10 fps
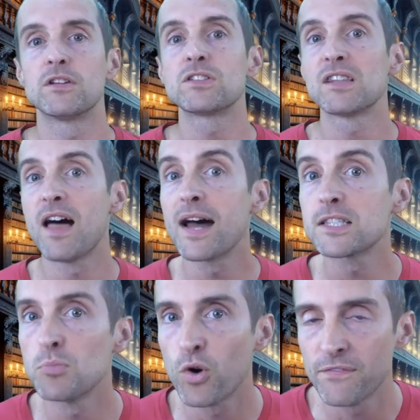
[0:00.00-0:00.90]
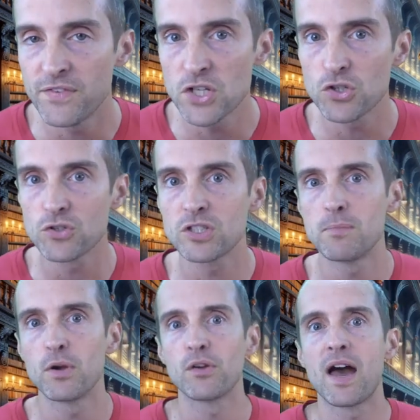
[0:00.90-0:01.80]
lots more features to
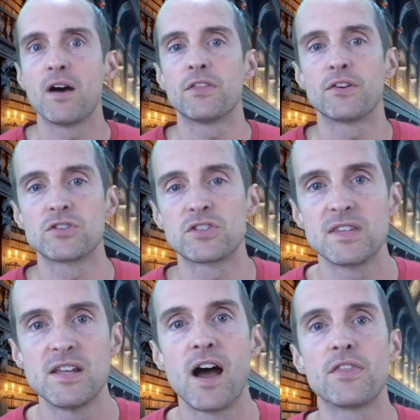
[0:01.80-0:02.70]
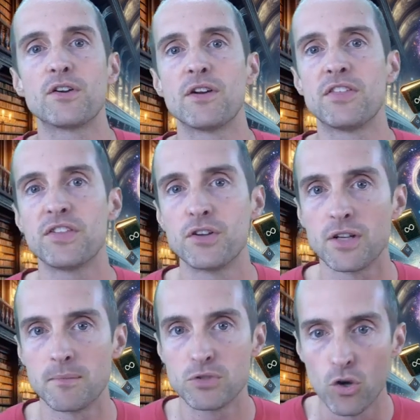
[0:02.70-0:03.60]
build out. There's the other
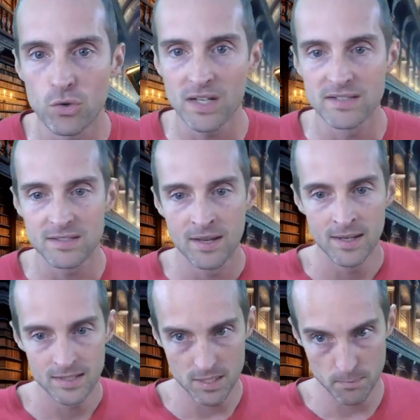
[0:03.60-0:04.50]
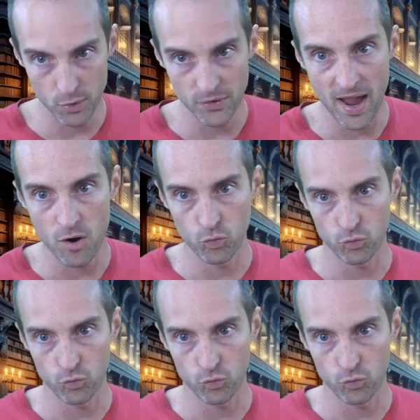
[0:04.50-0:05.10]
Ethereum tokens to build out.